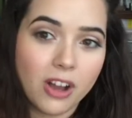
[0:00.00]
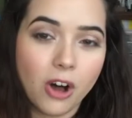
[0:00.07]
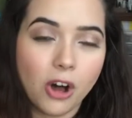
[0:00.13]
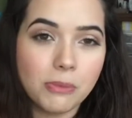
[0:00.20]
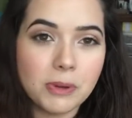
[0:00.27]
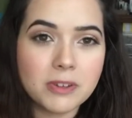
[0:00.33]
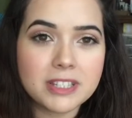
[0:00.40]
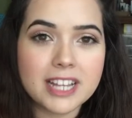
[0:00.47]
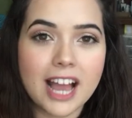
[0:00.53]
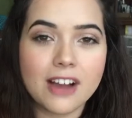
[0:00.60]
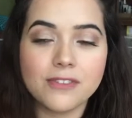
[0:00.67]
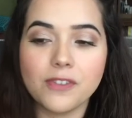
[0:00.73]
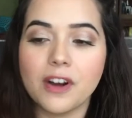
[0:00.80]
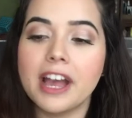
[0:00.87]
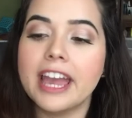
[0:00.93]
almost
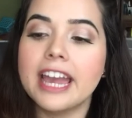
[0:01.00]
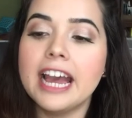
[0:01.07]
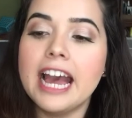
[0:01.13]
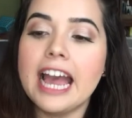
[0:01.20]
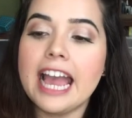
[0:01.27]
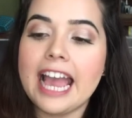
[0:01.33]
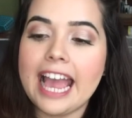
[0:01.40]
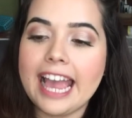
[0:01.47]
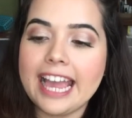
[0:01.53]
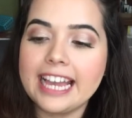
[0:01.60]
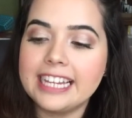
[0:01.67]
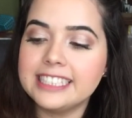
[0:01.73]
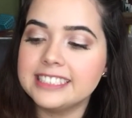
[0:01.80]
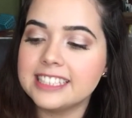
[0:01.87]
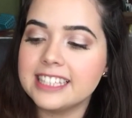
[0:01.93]
halfway,
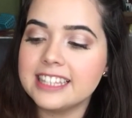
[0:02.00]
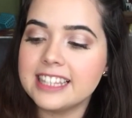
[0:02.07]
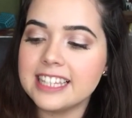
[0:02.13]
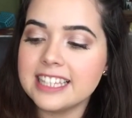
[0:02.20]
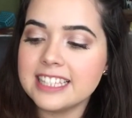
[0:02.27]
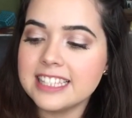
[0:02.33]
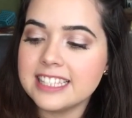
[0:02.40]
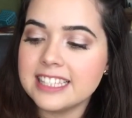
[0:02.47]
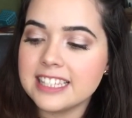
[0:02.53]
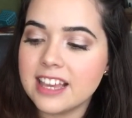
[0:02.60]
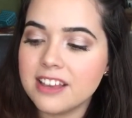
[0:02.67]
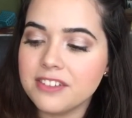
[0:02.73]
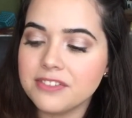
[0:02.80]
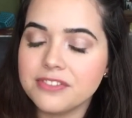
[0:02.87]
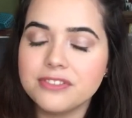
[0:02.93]
and this
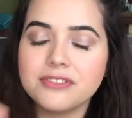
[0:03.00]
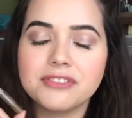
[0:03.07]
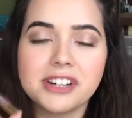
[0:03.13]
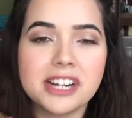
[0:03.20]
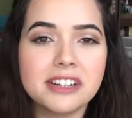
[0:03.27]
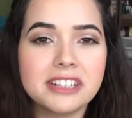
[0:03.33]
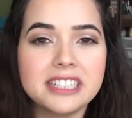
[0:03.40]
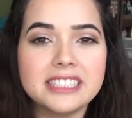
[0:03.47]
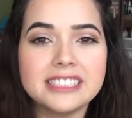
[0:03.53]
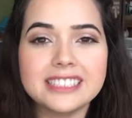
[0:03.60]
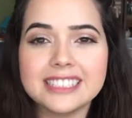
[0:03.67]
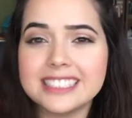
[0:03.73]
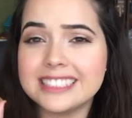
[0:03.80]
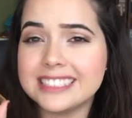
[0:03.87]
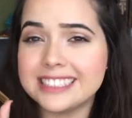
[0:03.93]
fragrance
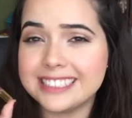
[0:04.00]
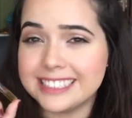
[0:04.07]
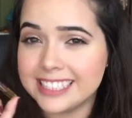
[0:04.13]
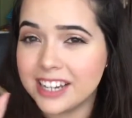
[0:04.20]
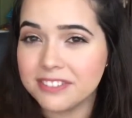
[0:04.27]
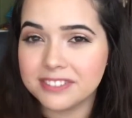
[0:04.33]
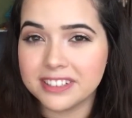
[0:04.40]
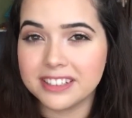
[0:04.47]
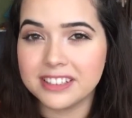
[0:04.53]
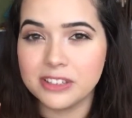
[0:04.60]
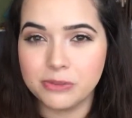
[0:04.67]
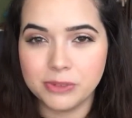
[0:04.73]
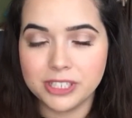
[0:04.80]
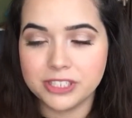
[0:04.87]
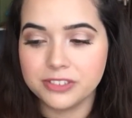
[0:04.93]
is
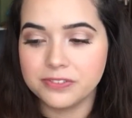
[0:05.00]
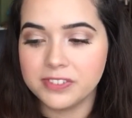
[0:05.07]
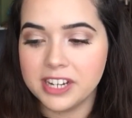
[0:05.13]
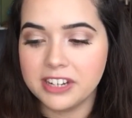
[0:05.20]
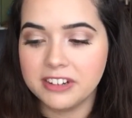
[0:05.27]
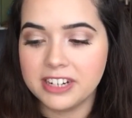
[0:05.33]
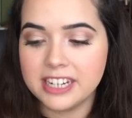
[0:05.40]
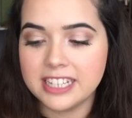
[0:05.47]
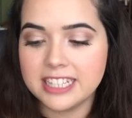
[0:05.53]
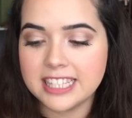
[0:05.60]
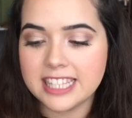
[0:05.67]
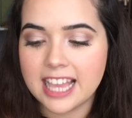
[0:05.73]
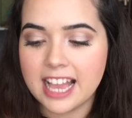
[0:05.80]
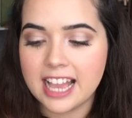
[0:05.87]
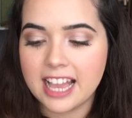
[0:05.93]
definitely a winter
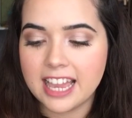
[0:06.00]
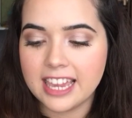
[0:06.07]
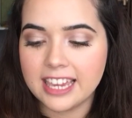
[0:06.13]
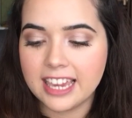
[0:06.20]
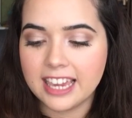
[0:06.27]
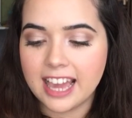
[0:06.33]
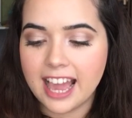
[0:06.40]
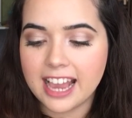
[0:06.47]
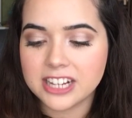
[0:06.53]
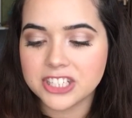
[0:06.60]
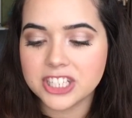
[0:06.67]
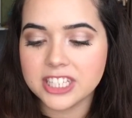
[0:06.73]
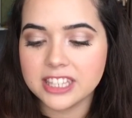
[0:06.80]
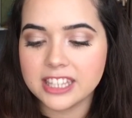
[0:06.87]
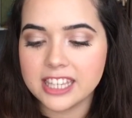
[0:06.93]
fragrance. I
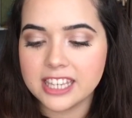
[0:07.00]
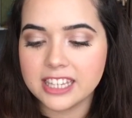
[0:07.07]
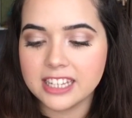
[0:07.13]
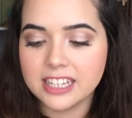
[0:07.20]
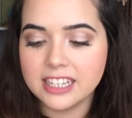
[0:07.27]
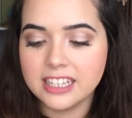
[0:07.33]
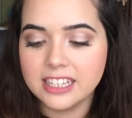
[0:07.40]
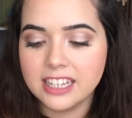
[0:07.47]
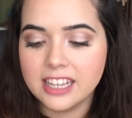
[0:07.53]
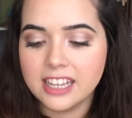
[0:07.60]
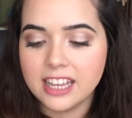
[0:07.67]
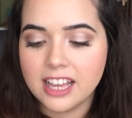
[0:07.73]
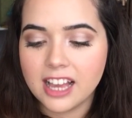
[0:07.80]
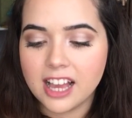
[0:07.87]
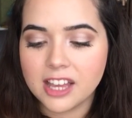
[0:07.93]
actually think
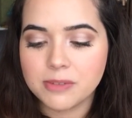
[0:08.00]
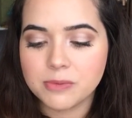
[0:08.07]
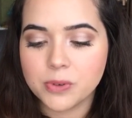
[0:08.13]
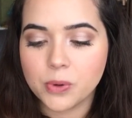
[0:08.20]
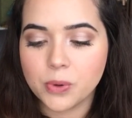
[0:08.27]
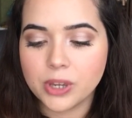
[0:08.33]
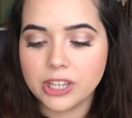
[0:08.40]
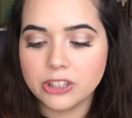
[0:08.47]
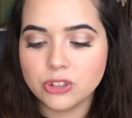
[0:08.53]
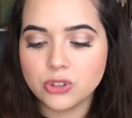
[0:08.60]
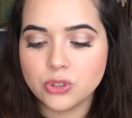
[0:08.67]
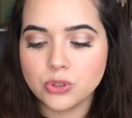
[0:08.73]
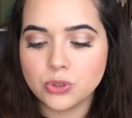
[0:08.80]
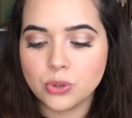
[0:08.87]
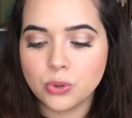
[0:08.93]
I'm going
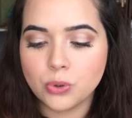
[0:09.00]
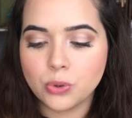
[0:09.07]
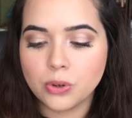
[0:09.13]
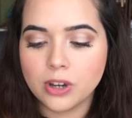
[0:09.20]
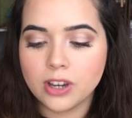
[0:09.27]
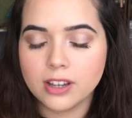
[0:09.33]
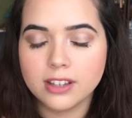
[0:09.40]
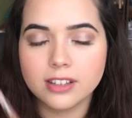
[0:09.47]
to